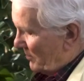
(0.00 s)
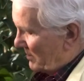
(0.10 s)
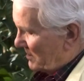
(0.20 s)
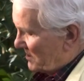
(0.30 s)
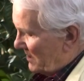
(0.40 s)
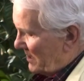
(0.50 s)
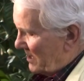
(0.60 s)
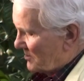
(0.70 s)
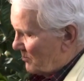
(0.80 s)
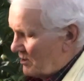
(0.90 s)
You can see it
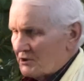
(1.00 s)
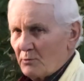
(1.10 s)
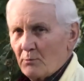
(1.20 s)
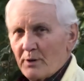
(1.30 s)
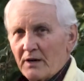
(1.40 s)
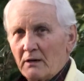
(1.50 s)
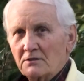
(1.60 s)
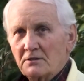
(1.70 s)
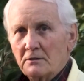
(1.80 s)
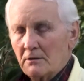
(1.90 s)
has multiple
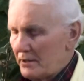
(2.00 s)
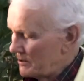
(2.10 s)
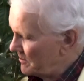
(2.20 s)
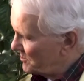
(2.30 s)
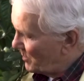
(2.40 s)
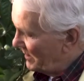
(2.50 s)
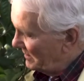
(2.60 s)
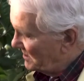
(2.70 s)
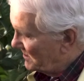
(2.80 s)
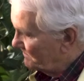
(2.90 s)
petals that are
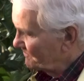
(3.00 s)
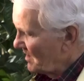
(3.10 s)
interspaced,